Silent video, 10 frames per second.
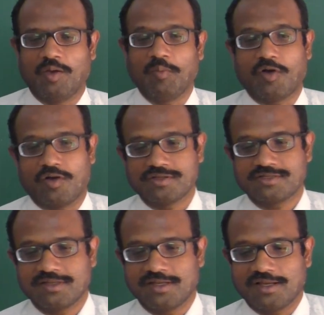
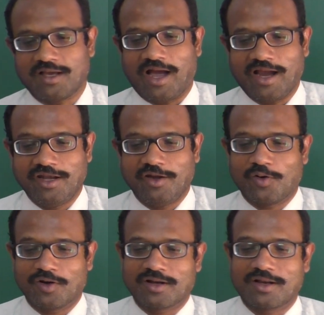because I did
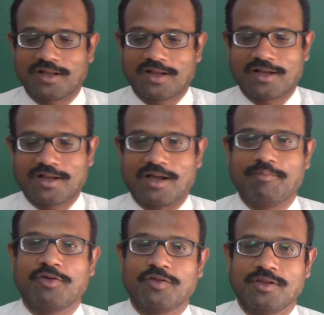not
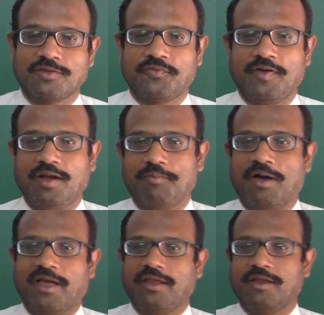come to this field
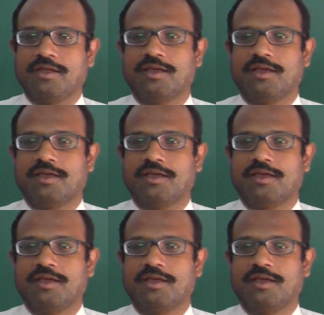by